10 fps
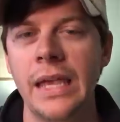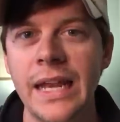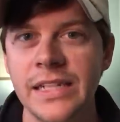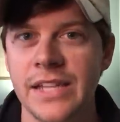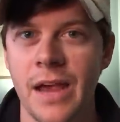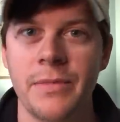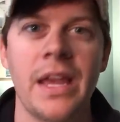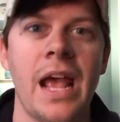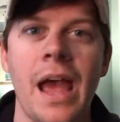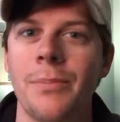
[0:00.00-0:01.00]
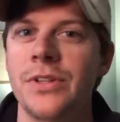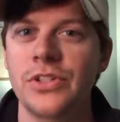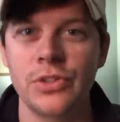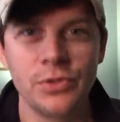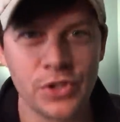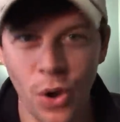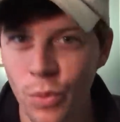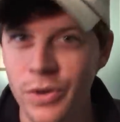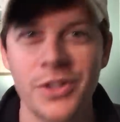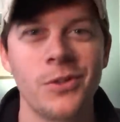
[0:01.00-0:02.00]
Anytime that happens, you
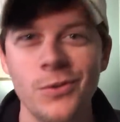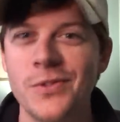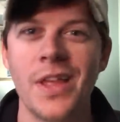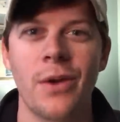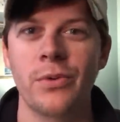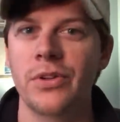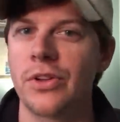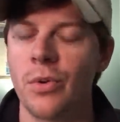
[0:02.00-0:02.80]
don't want to use that reel,